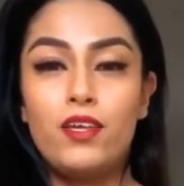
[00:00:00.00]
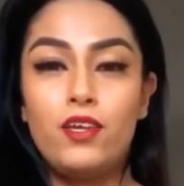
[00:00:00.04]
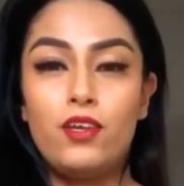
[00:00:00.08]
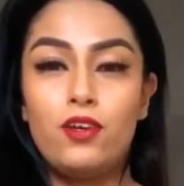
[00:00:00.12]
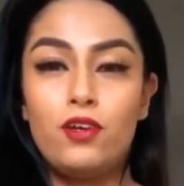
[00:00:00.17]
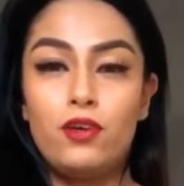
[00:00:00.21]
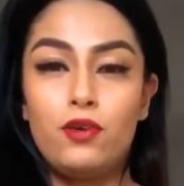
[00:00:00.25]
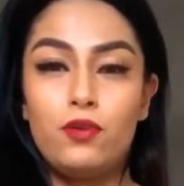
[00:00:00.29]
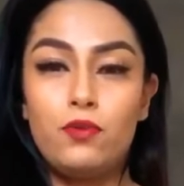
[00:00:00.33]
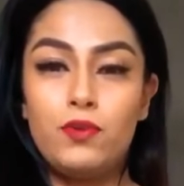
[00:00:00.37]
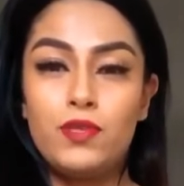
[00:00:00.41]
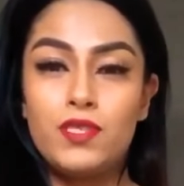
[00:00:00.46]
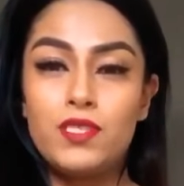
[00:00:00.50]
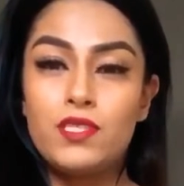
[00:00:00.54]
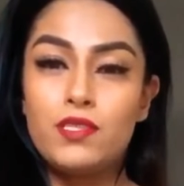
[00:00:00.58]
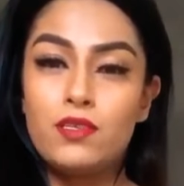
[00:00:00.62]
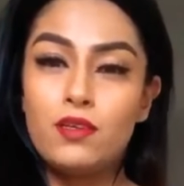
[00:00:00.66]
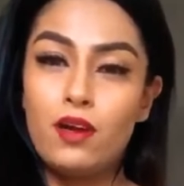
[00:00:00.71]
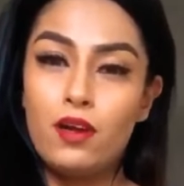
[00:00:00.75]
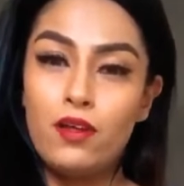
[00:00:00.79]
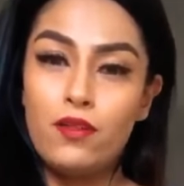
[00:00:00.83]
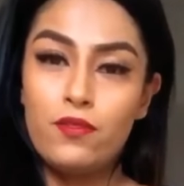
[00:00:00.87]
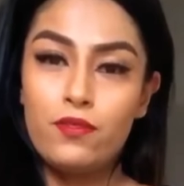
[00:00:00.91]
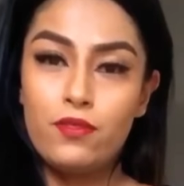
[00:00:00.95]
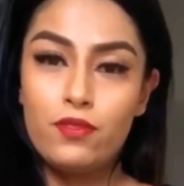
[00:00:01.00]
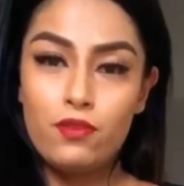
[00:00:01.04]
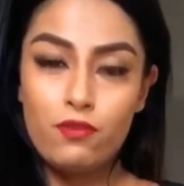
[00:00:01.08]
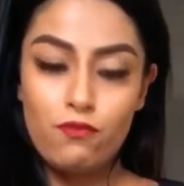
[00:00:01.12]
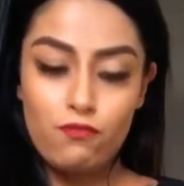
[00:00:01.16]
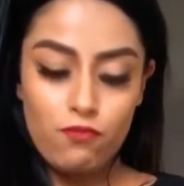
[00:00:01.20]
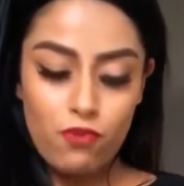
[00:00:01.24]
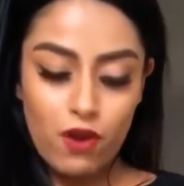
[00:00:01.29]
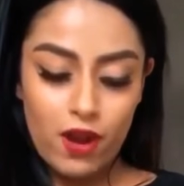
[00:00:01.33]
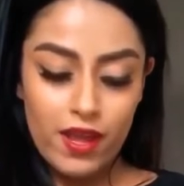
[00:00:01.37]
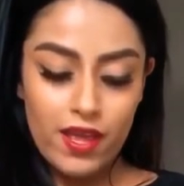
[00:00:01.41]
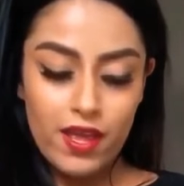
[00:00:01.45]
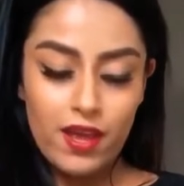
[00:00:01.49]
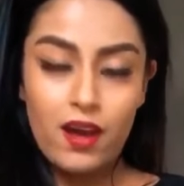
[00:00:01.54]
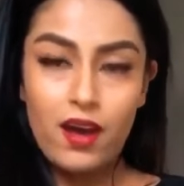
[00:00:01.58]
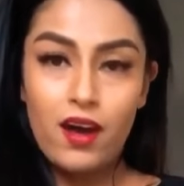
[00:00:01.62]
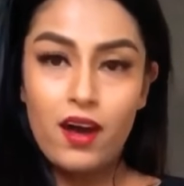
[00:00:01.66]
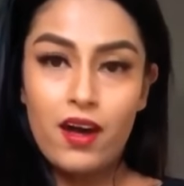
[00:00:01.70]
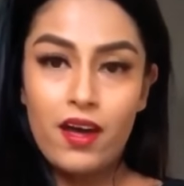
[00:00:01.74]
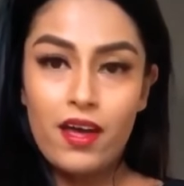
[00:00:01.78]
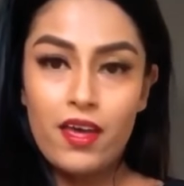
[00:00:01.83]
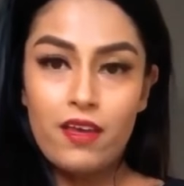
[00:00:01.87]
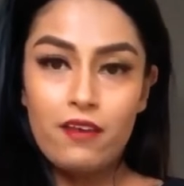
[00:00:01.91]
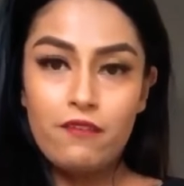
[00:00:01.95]
you know, it's not the right
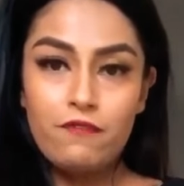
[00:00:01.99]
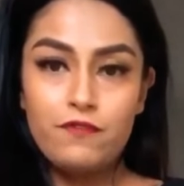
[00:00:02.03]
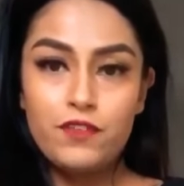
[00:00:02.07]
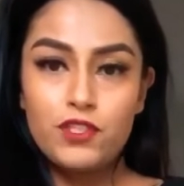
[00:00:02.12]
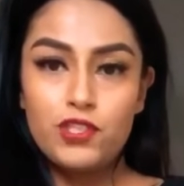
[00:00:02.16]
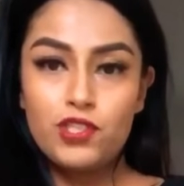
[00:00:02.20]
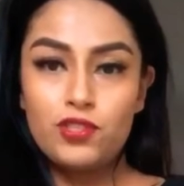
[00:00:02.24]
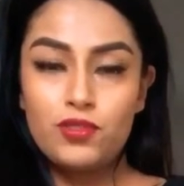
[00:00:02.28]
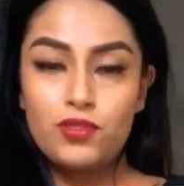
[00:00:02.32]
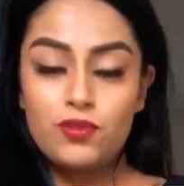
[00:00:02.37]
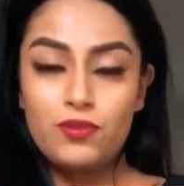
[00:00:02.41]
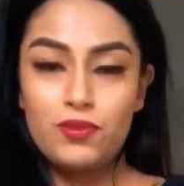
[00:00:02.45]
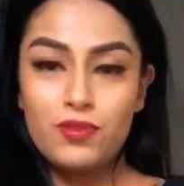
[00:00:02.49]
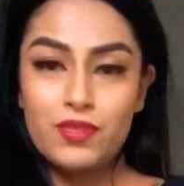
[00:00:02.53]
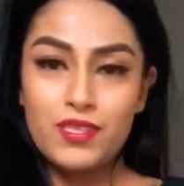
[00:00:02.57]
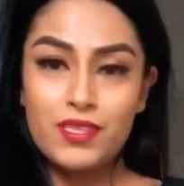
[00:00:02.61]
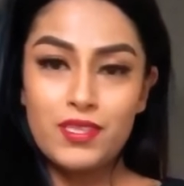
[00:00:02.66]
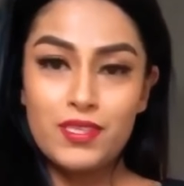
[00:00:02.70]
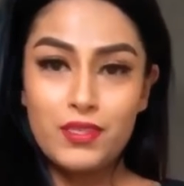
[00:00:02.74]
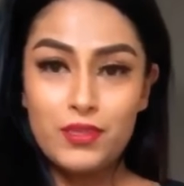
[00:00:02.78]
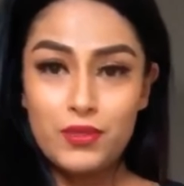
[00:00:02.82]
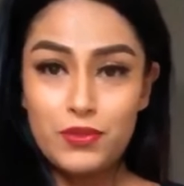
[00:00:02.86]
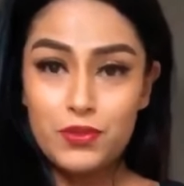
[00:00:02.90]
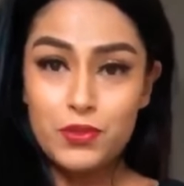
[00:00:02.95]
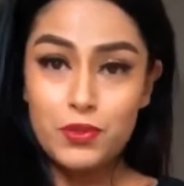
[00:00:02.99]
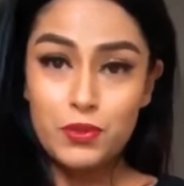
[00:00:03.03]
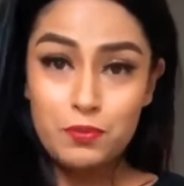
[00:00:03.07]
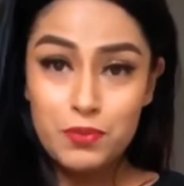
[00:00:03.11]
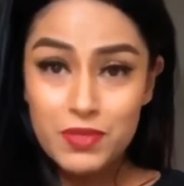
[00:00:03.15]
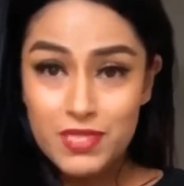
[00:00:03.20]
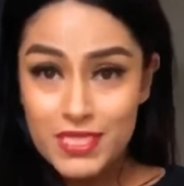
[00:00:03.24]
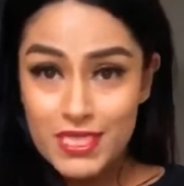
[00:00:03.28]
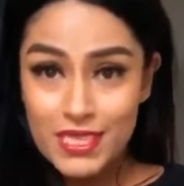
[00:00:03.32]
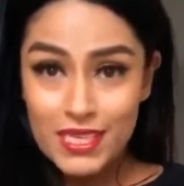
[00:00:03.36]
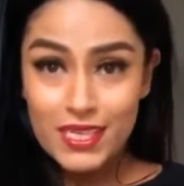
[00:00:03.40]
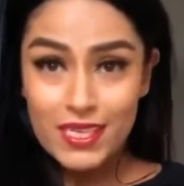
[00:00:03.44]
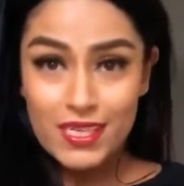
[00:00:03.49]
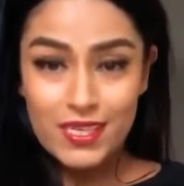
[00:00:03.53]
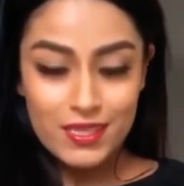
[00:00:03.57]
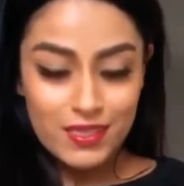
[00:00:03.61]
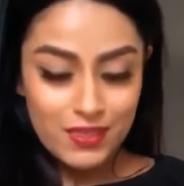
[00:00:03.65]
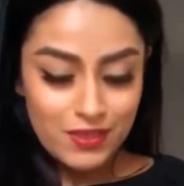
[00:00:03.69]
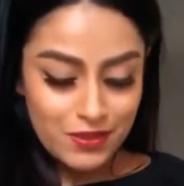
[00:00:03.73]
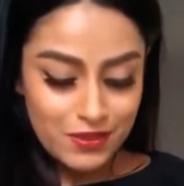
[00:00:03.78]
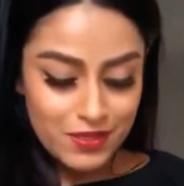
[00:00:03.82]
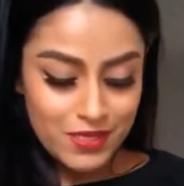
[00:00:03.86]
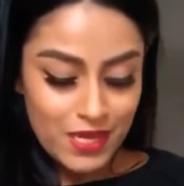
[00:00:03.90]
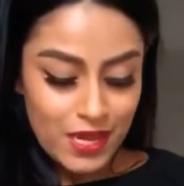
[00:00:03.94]
height for short girls or petite
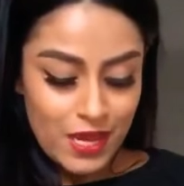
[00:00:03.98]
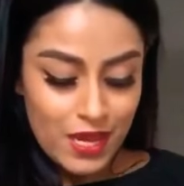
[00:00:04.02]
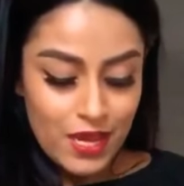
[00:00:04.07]
girls,